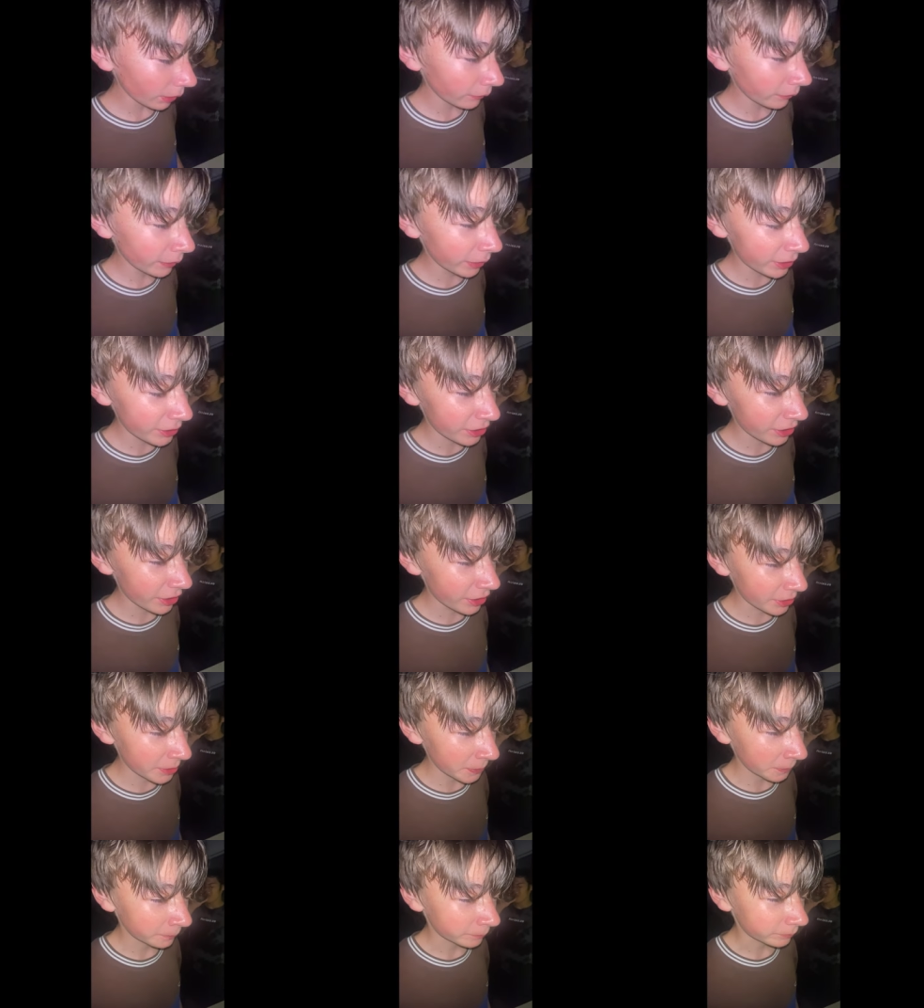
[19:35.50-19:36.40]
This
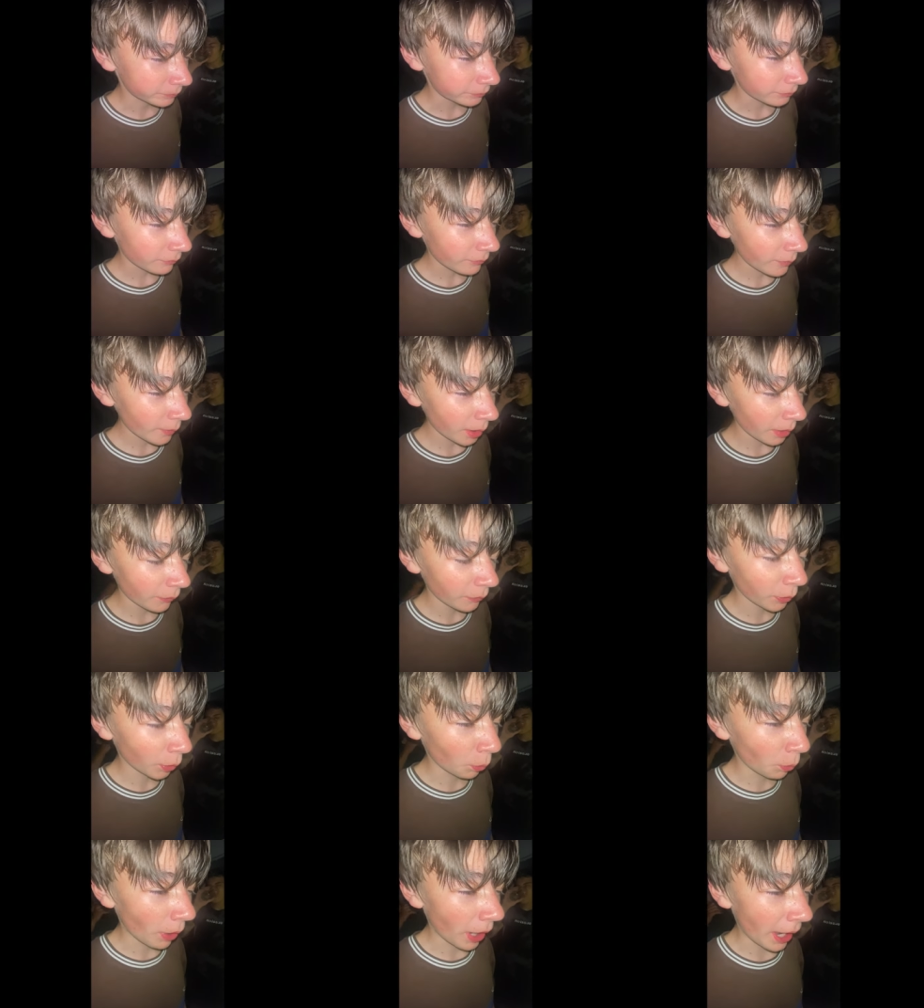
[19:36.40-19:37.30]
is
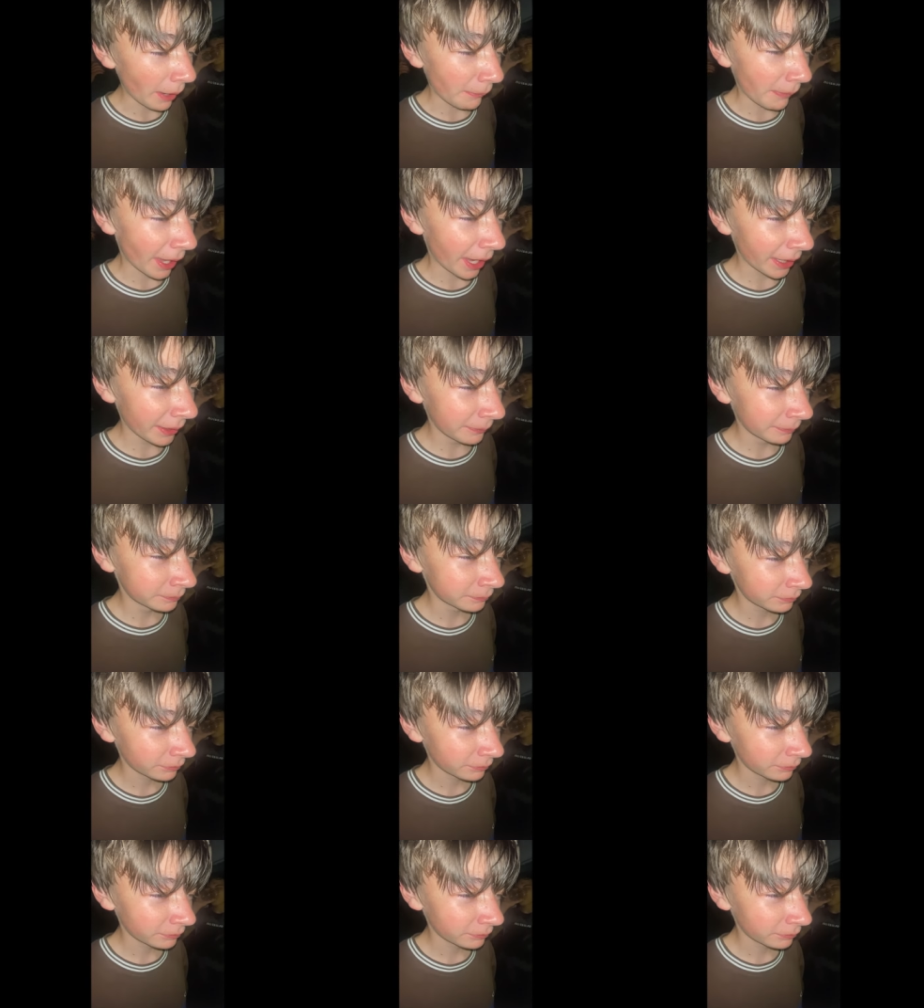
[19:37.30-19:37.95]
the white bait